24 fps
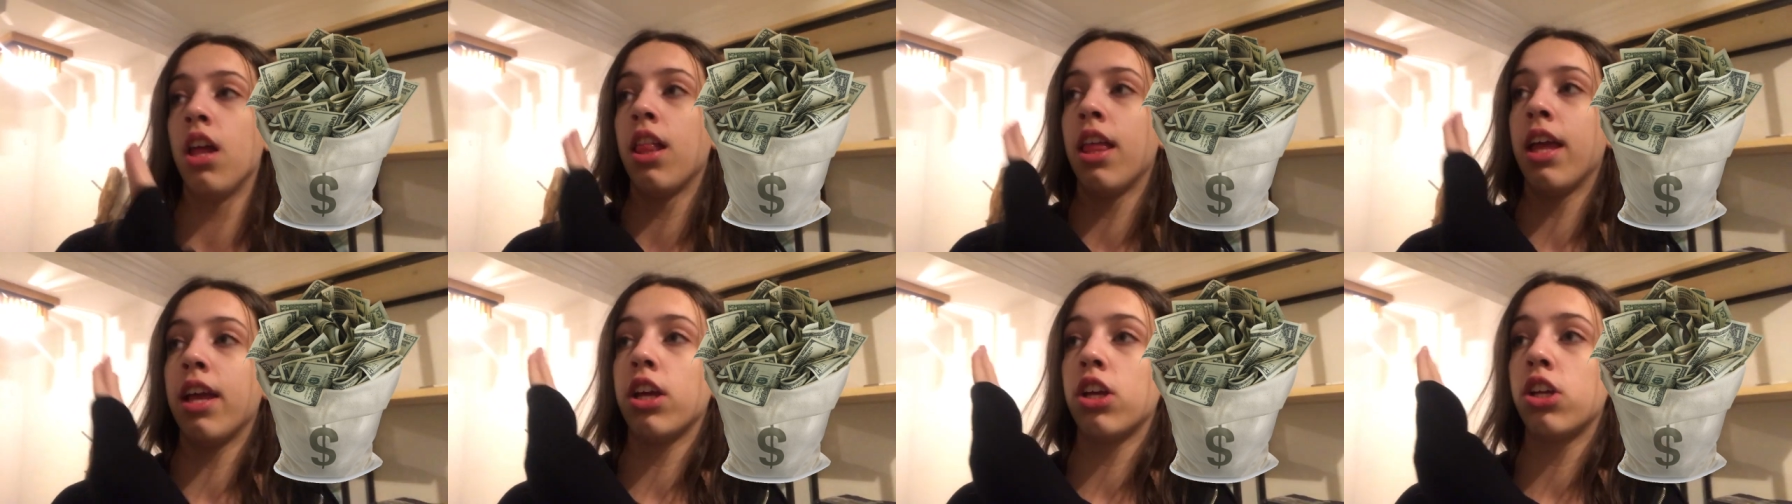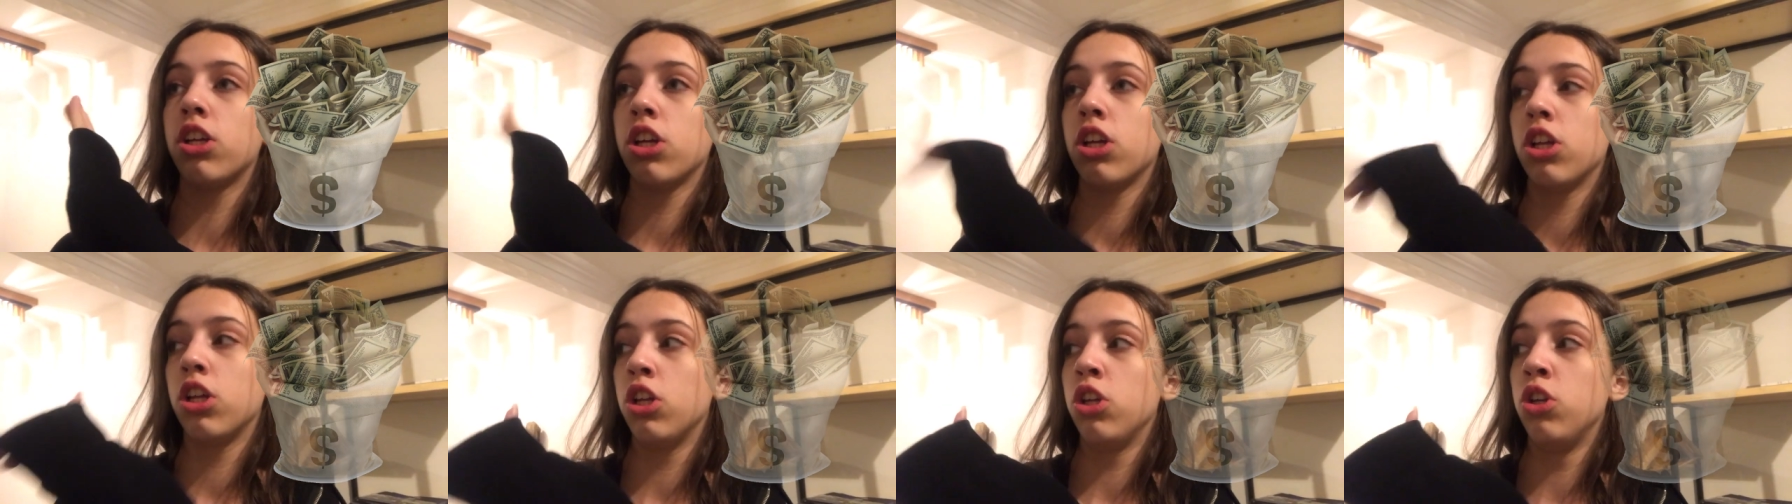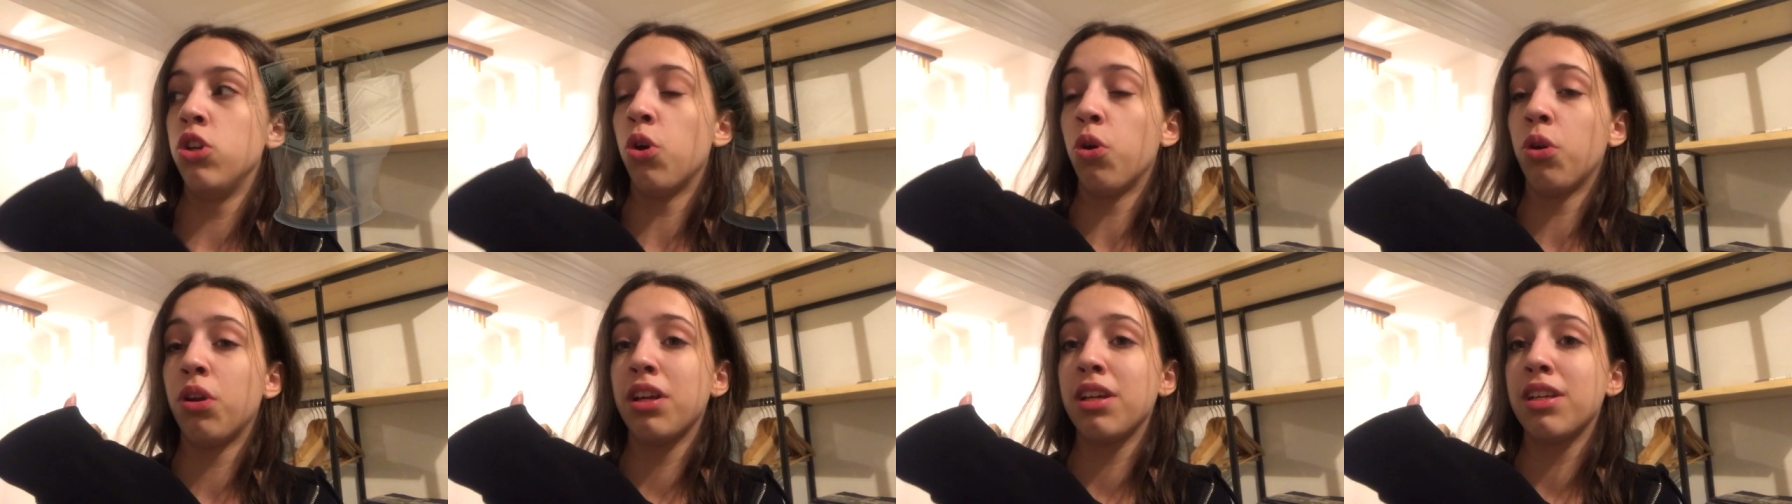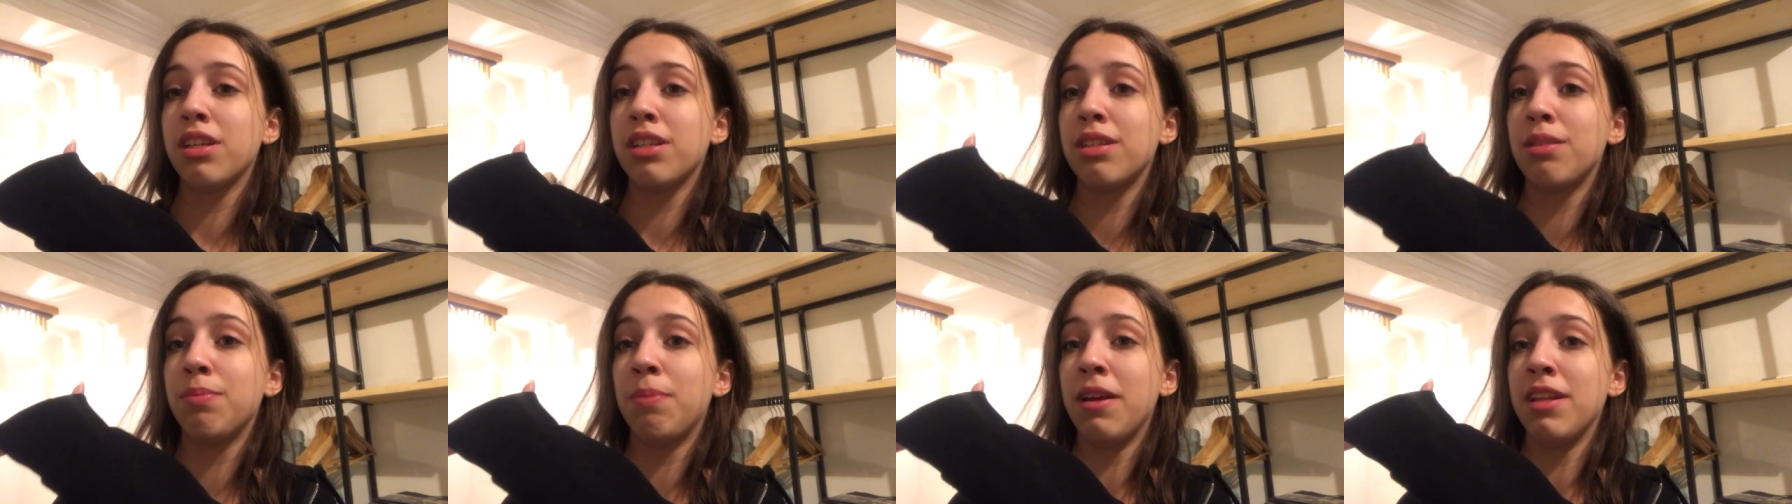like
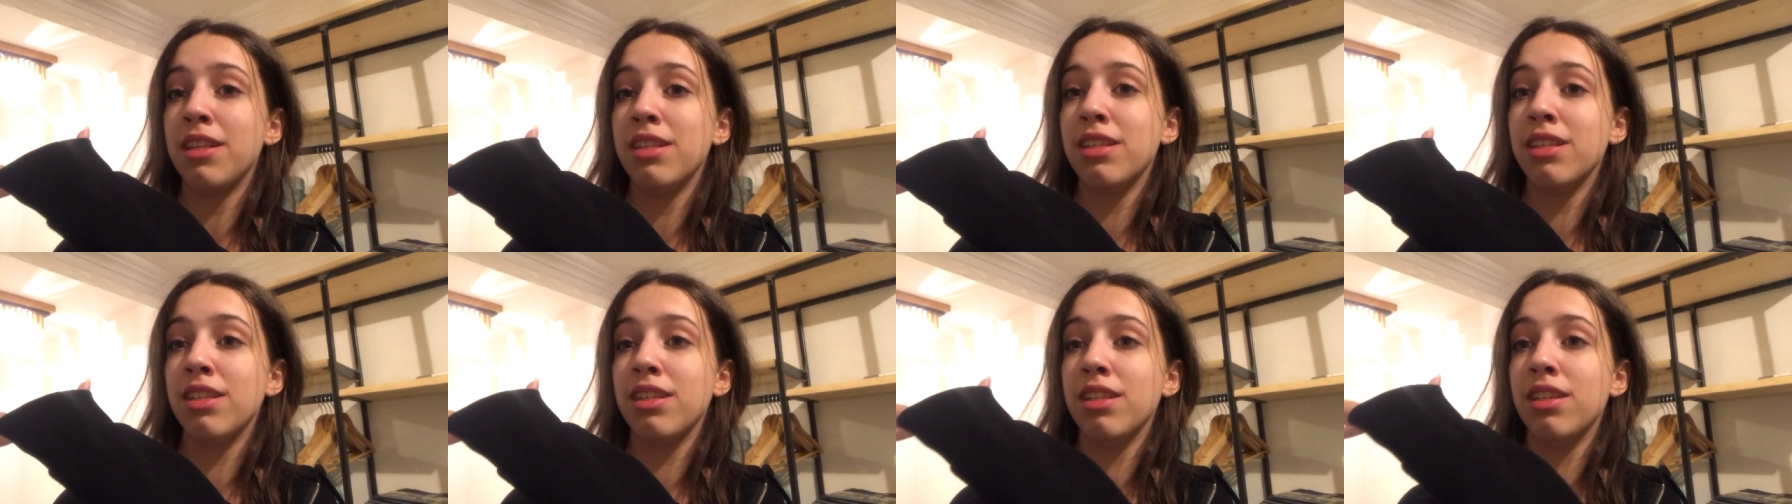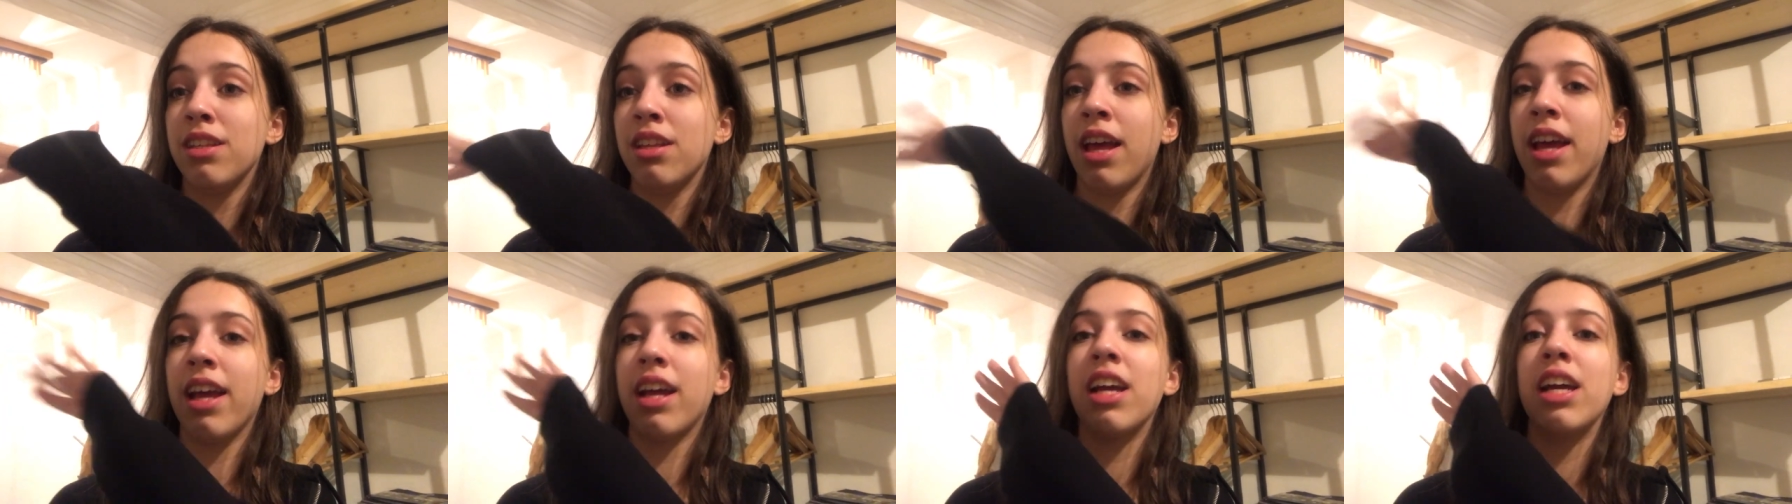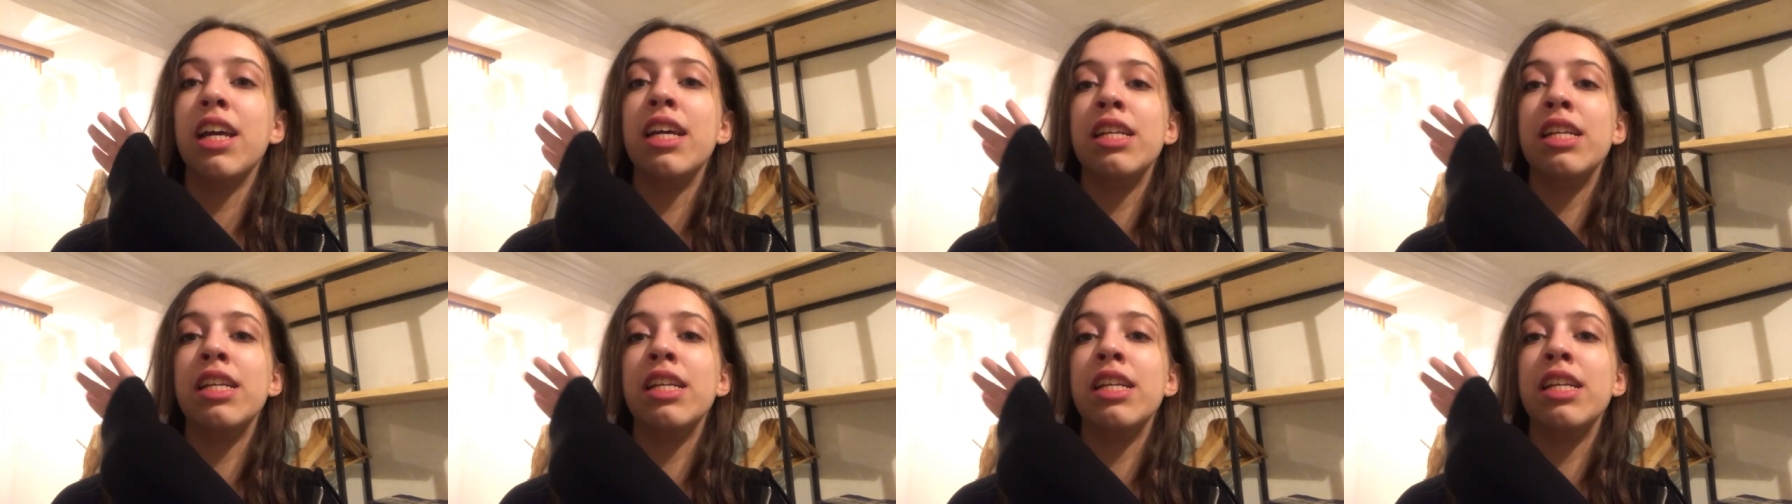non-expensive like